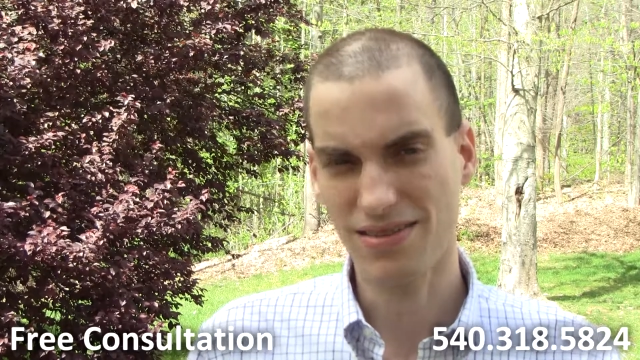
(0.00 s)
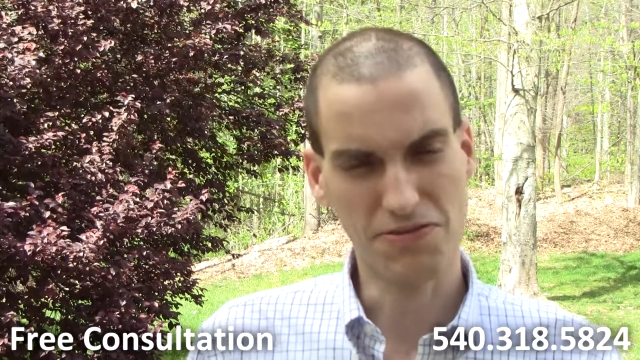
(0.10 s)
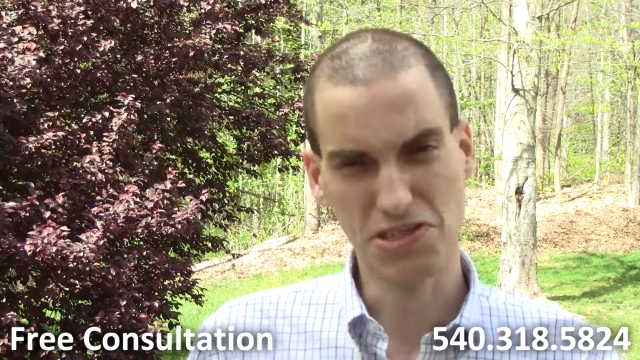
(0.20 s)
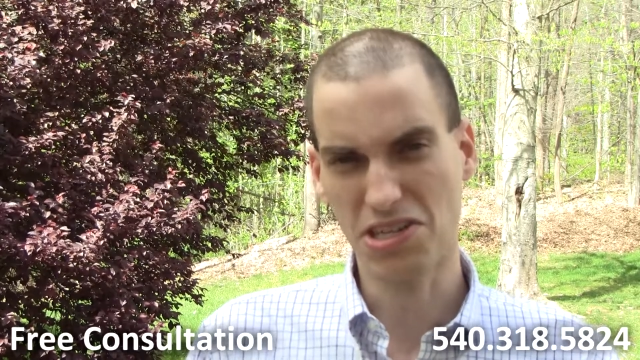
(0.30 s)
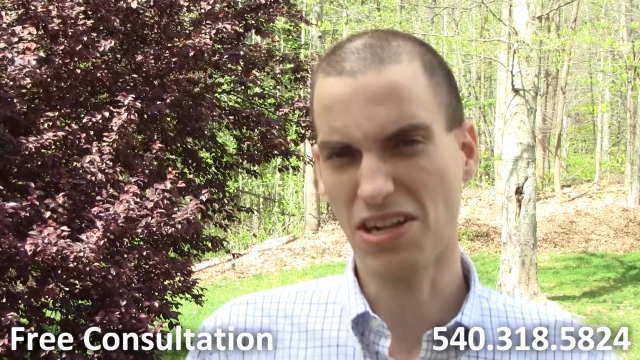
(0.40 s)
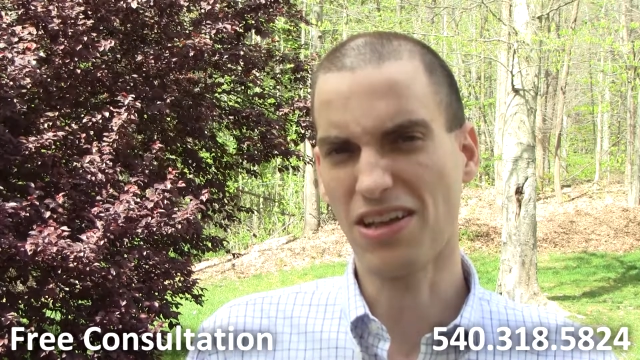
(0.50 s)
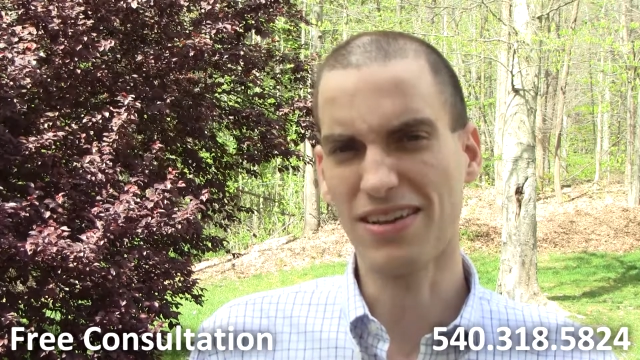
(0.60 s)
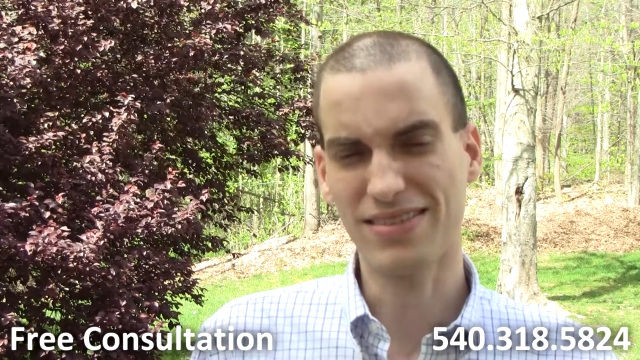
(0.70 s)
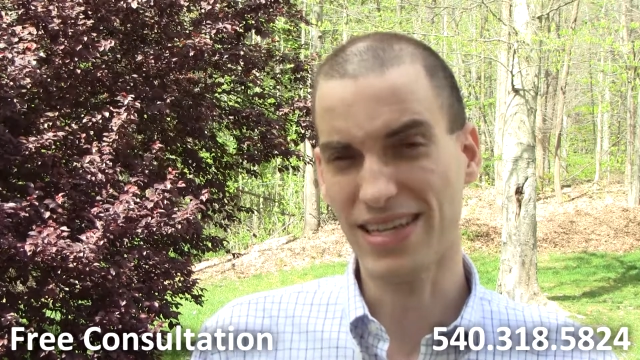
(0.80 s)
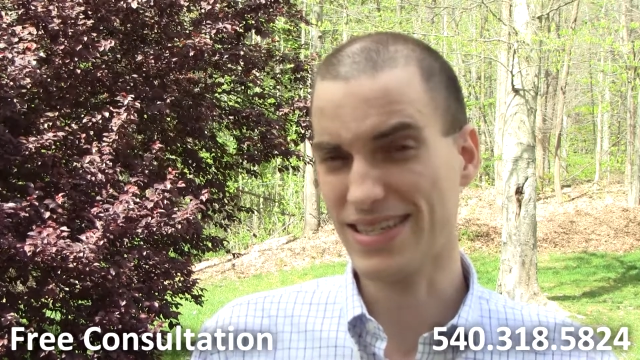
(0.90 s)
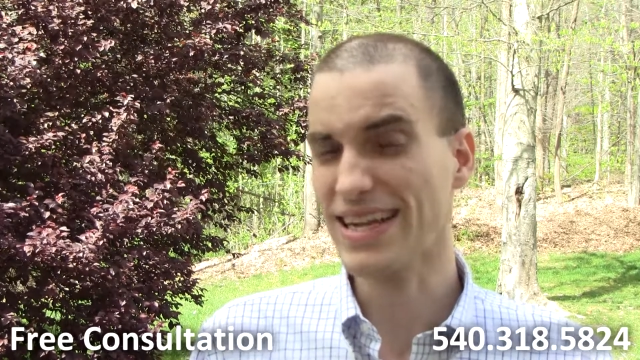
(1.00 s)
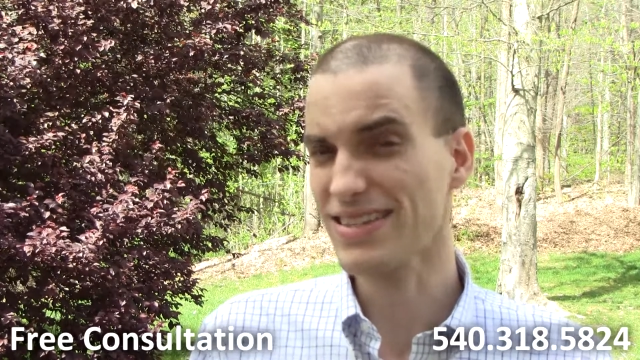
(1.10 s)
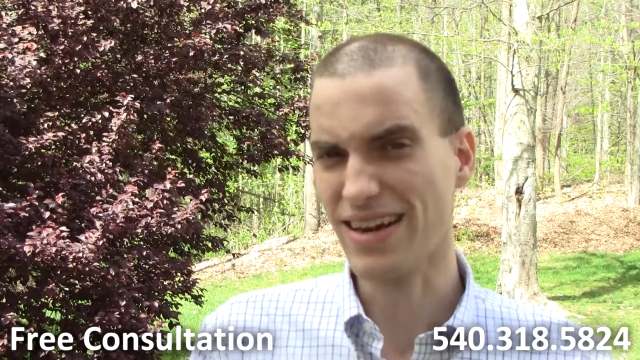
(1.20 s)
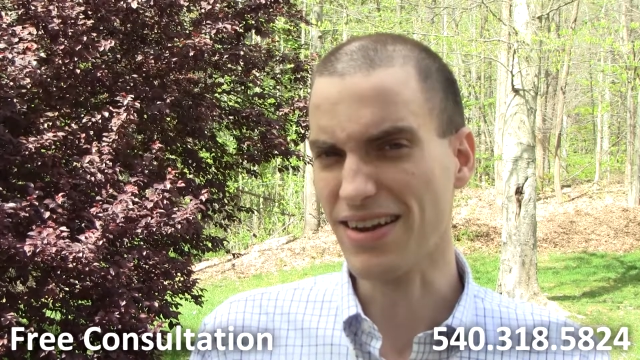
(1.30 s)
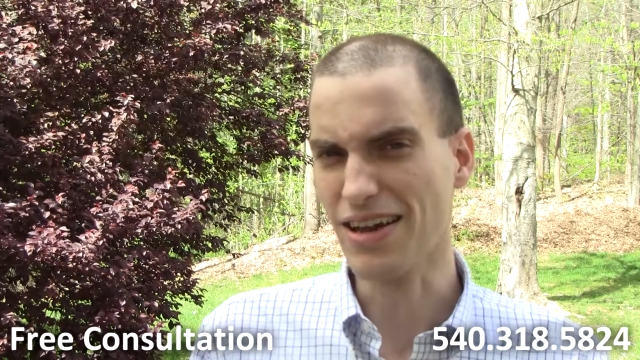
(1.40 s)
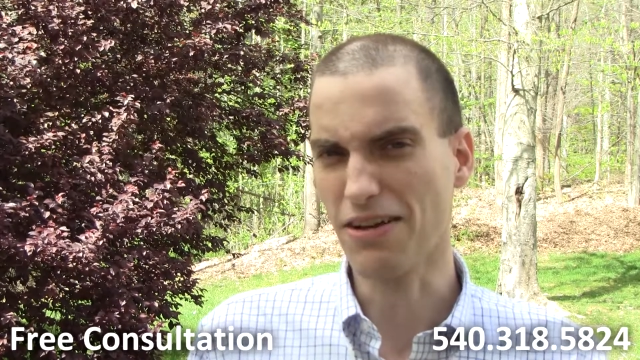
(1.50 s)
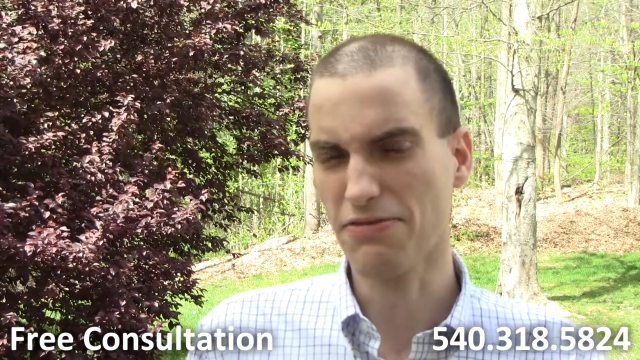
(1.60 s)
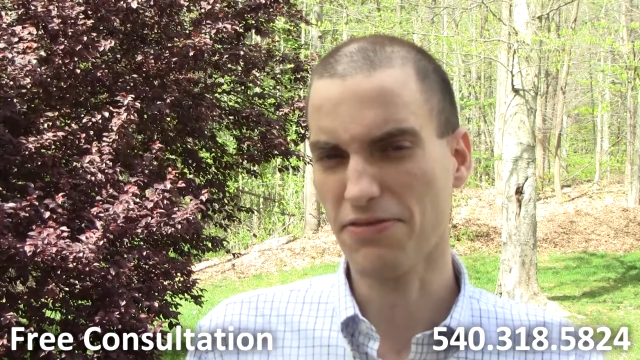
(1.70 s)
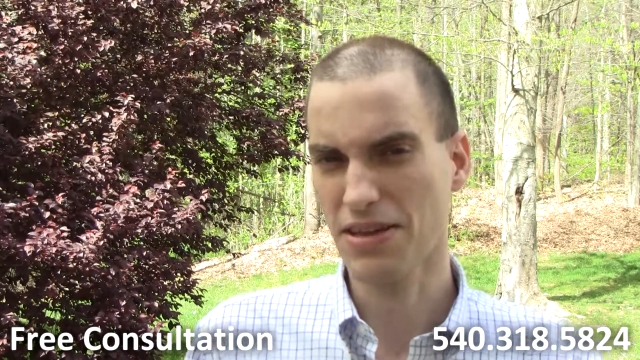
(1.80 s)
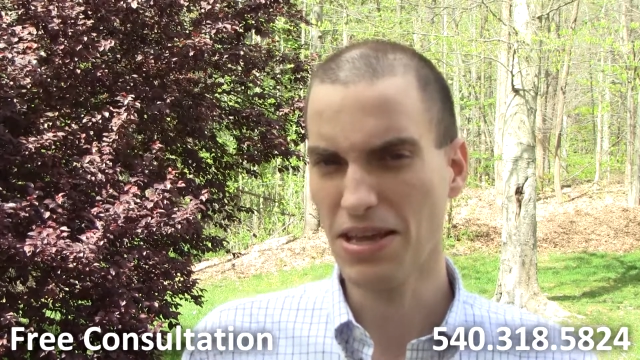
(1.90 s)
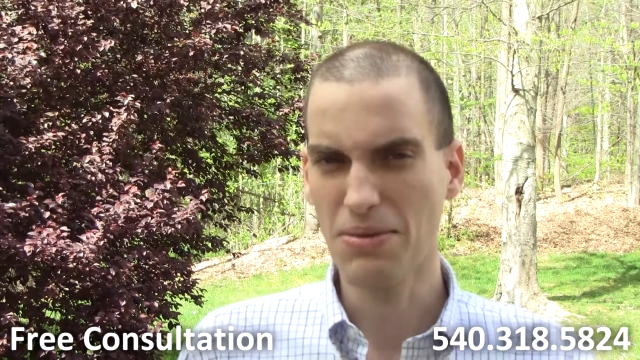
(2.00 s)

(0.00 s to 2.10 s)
Virginia law says that's not enough.